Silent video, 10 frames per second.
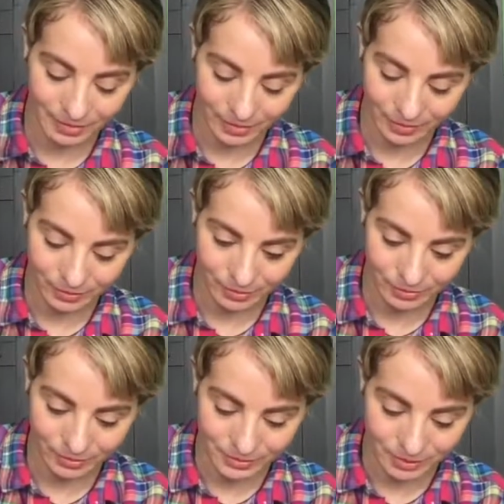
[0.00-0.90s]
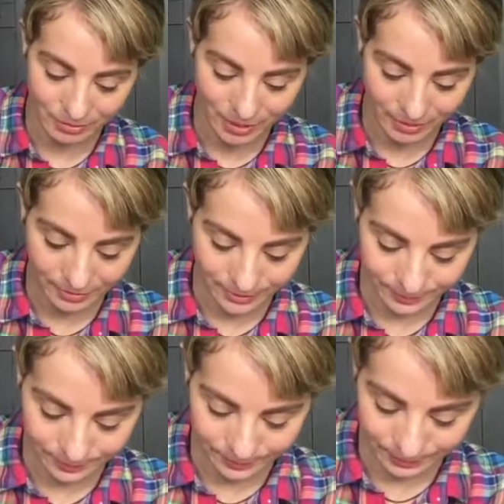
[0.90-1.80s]
out on the road. They're so loud.
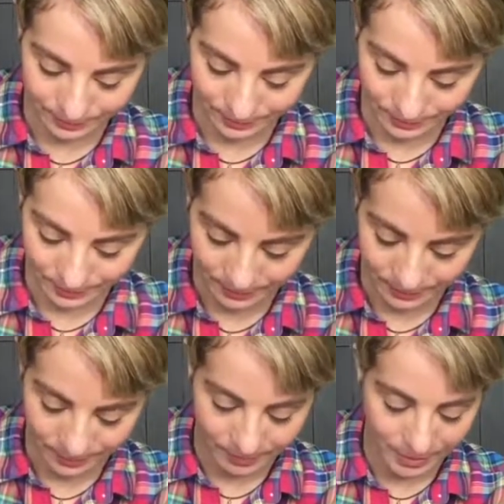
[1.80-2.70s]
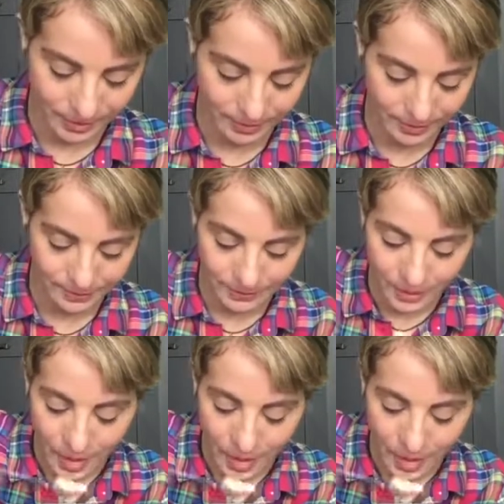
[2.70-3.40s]
But anyway.